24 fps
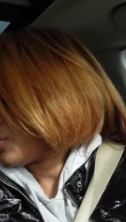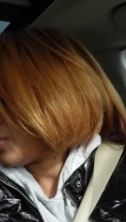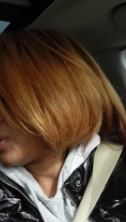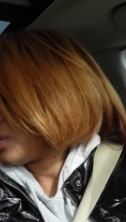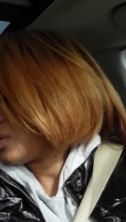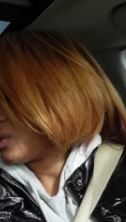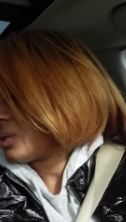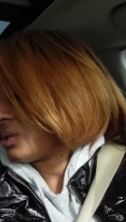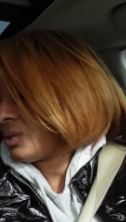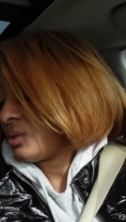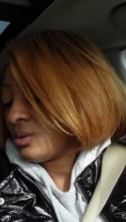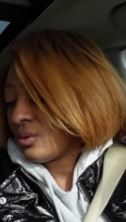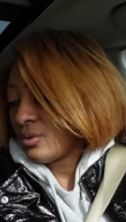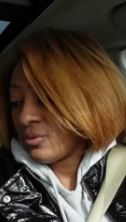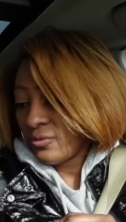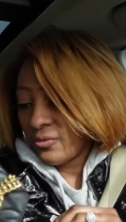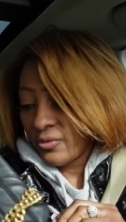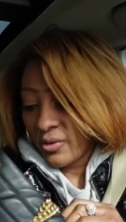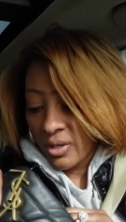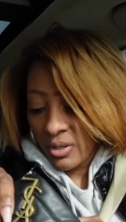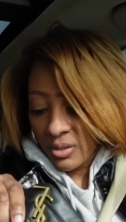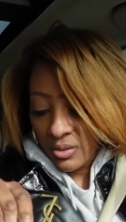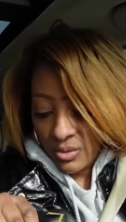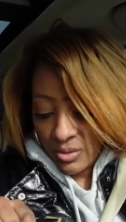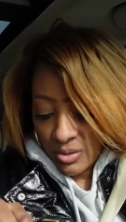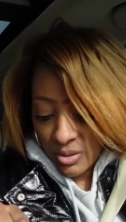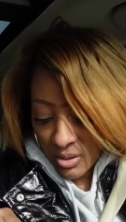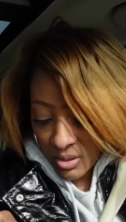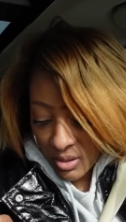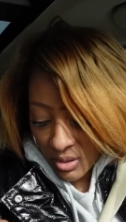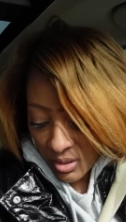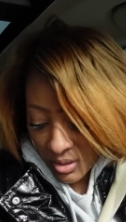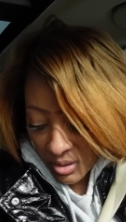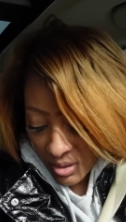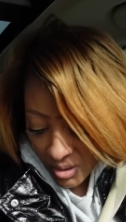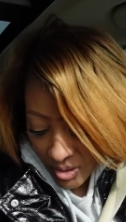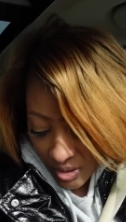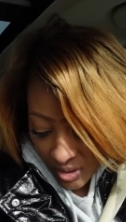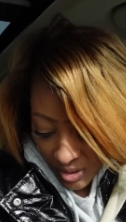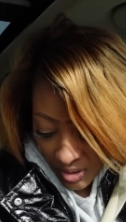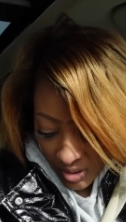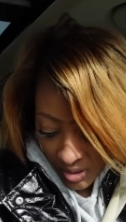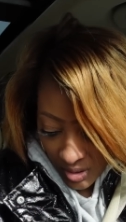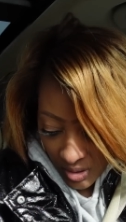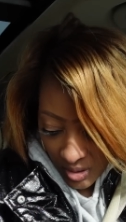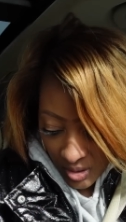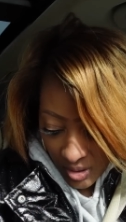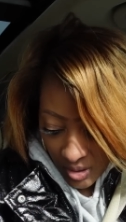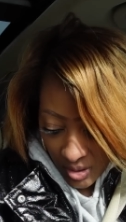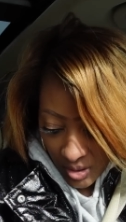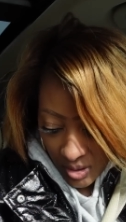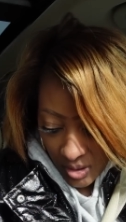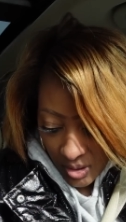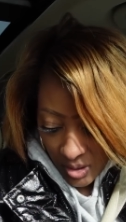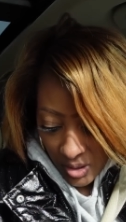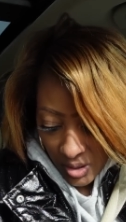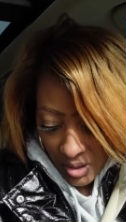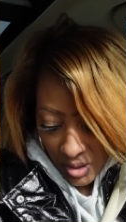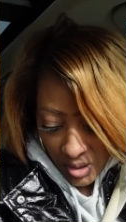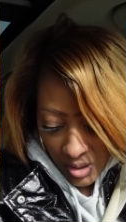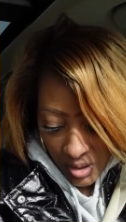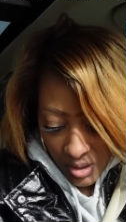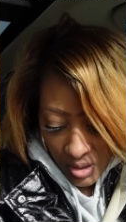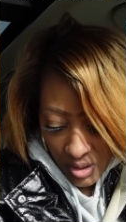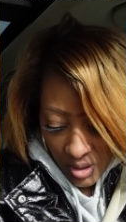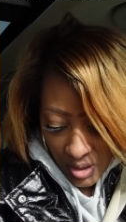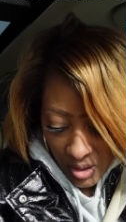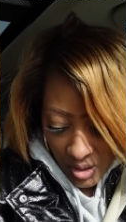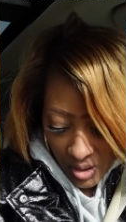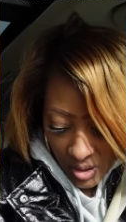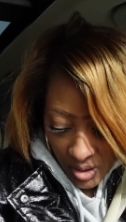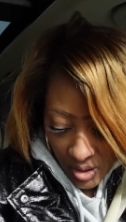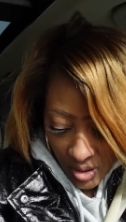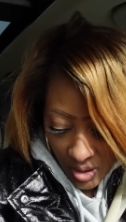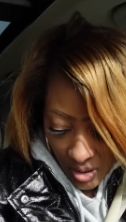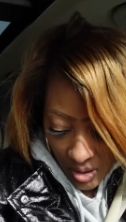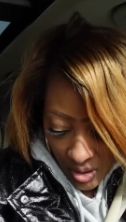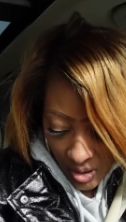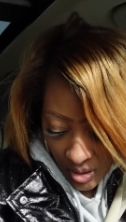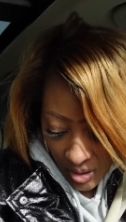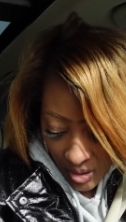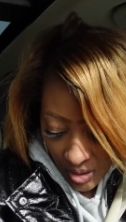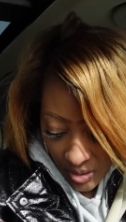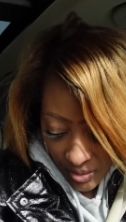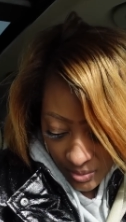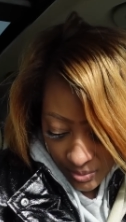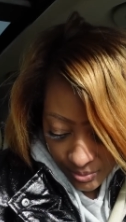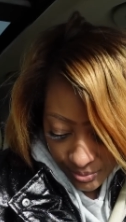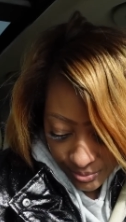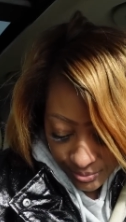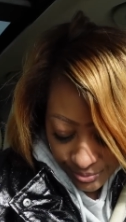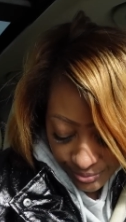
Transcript: pedicure first and then the um,